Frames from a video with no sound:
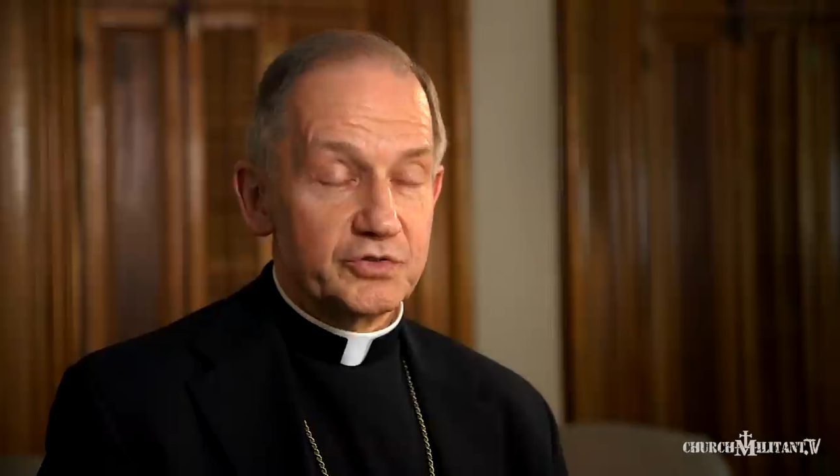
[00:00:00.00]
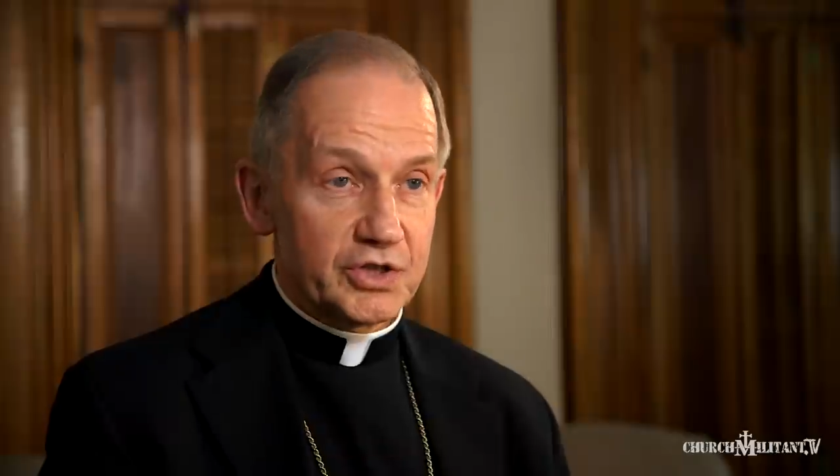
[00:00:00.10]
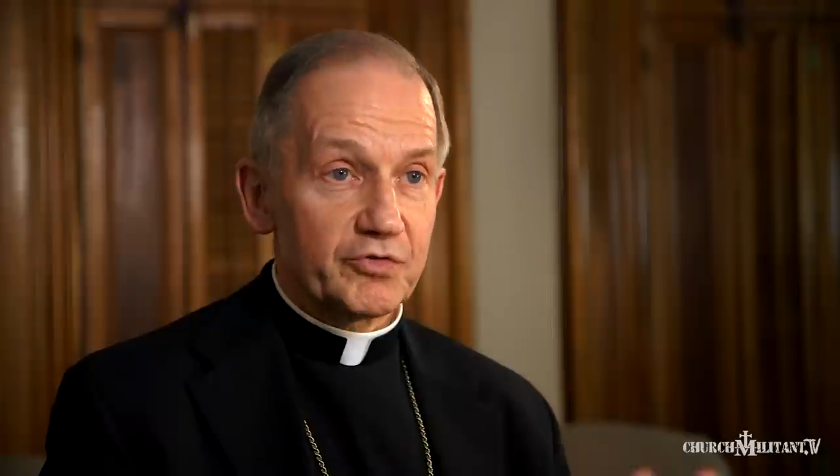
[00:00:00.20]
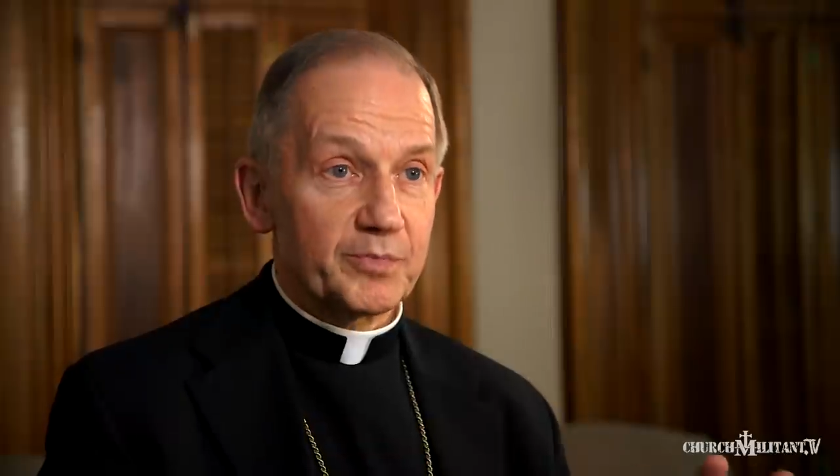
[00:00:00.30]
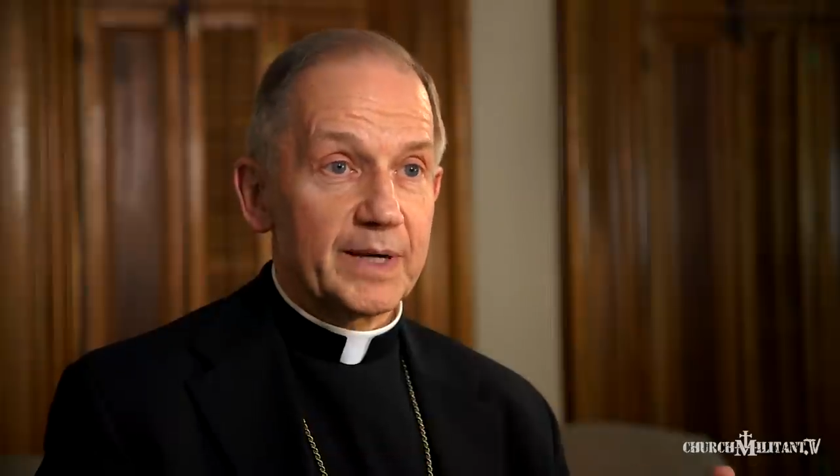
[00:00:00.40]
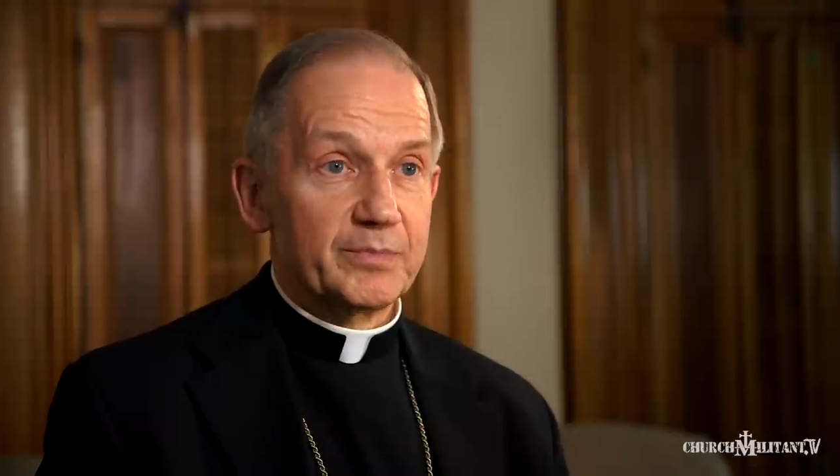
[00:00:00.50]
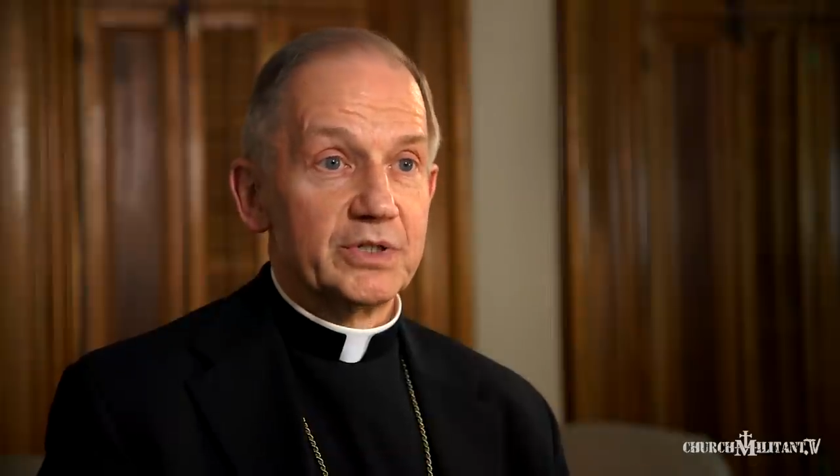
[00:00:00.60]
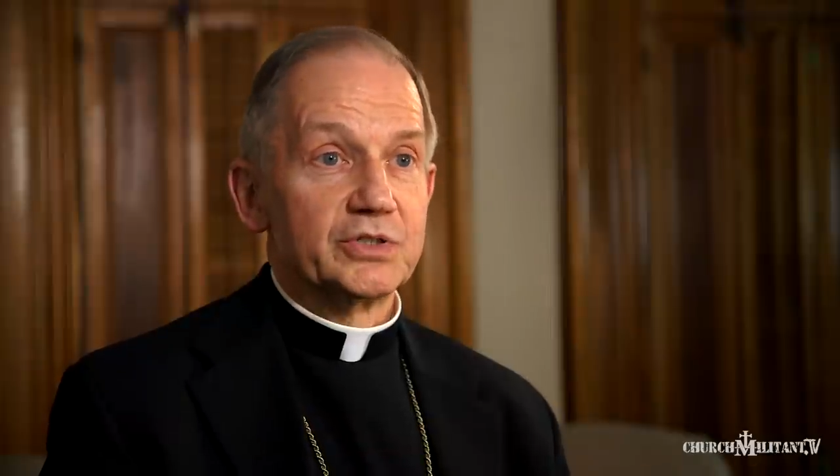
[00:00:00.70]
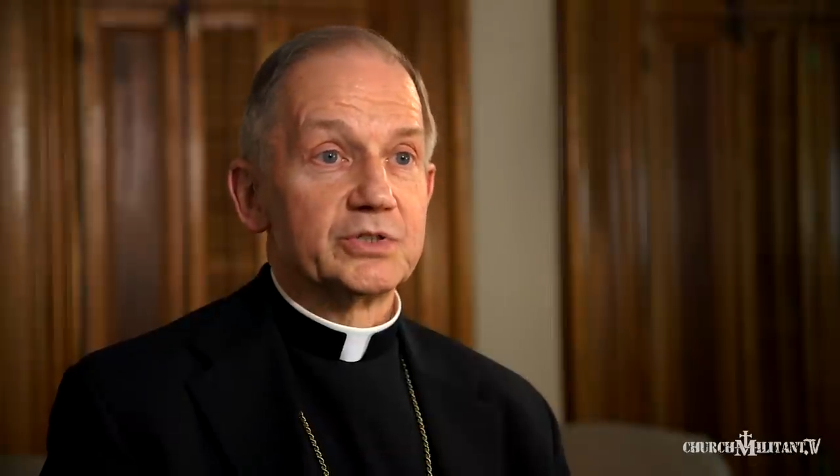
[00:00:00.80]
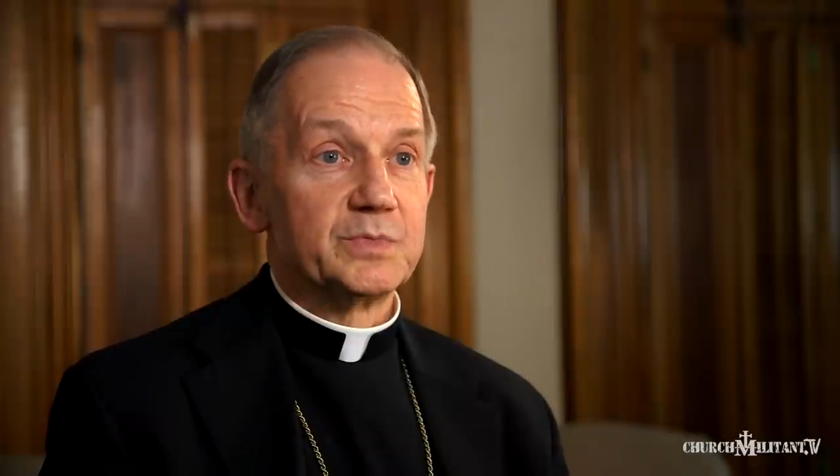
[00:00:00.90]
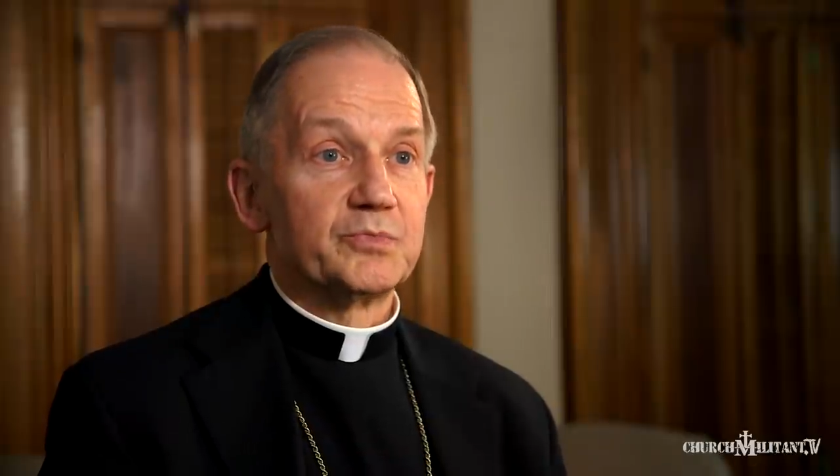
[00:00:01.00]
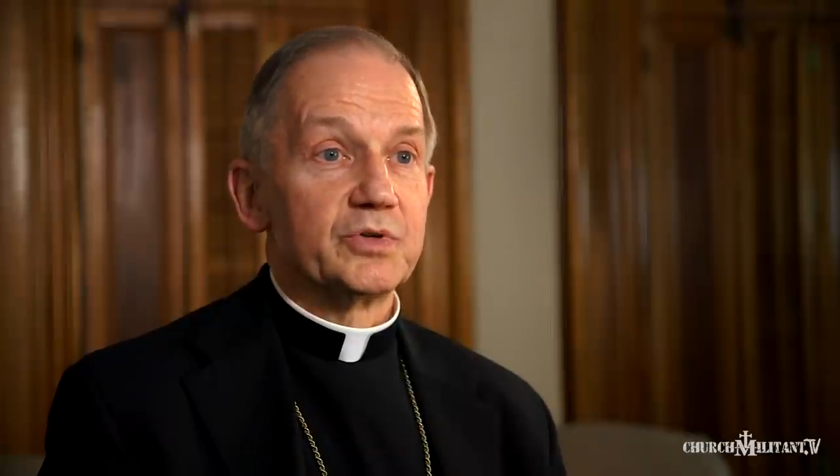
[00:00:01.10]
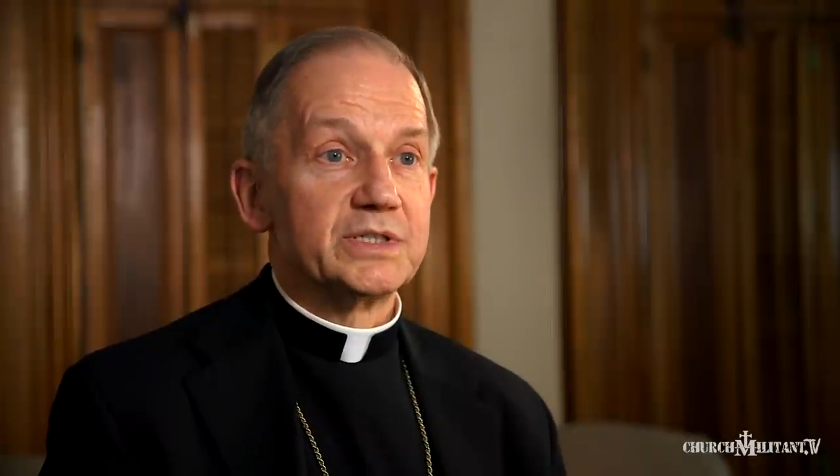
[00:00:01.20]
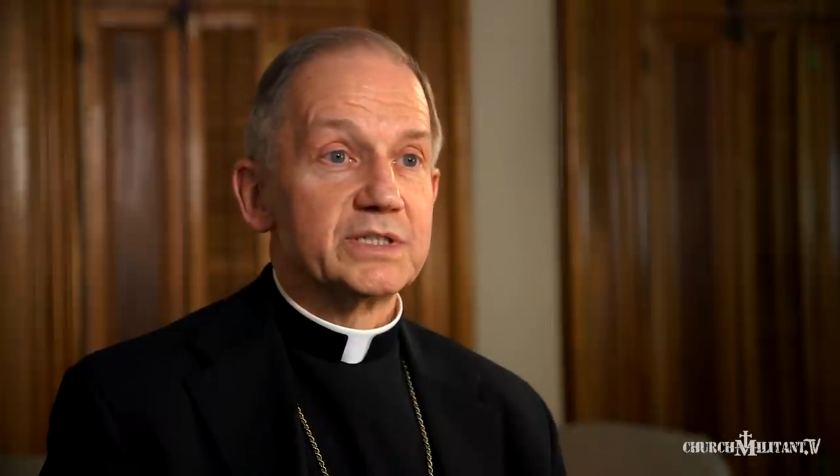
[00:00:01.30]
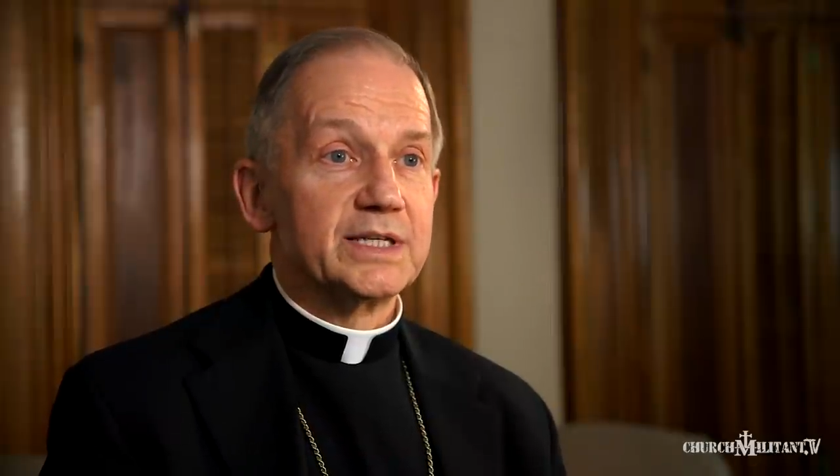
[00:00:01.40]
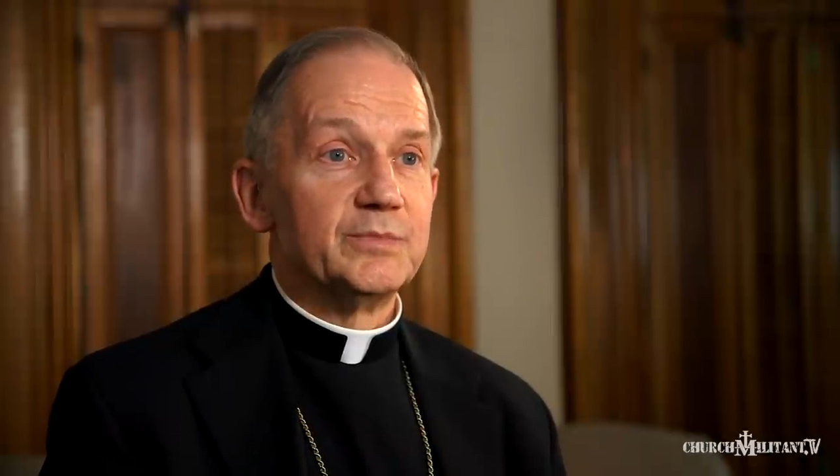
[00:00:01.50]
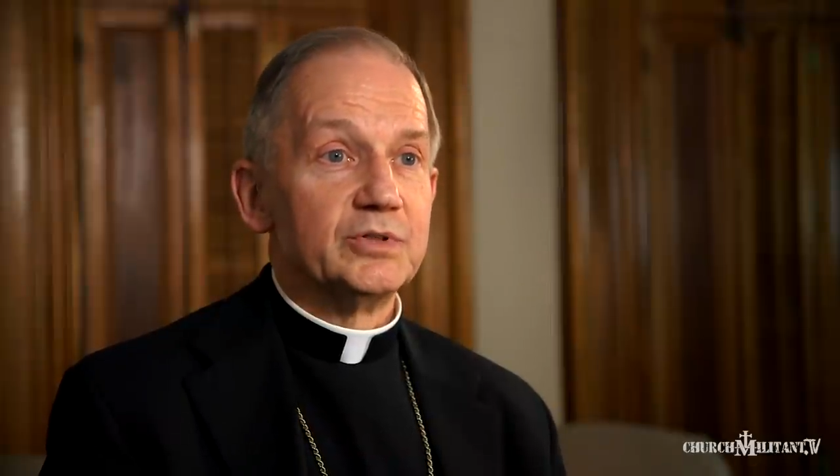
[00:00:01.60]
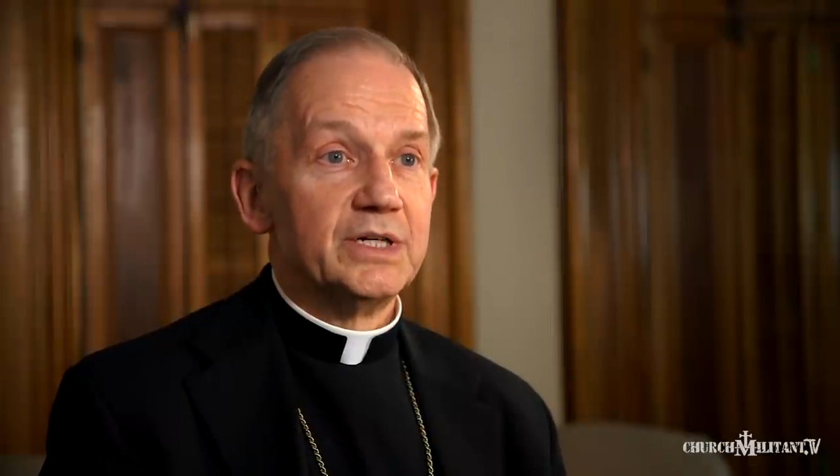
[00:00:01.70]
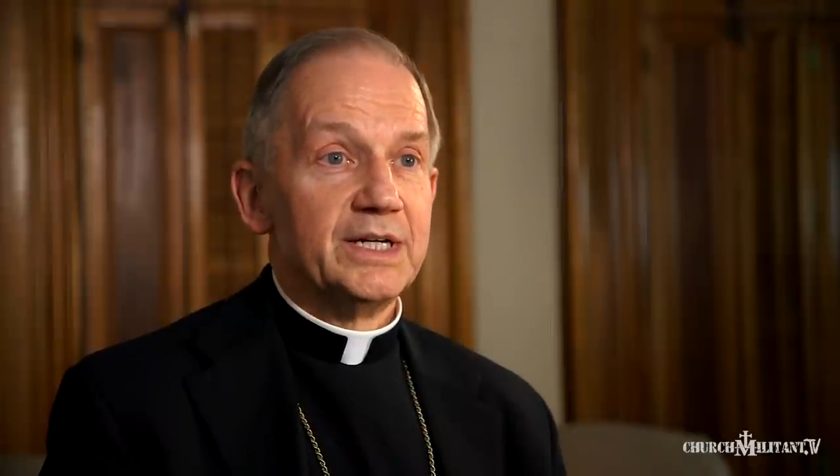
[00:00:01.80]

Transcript: general population has been pretty stable.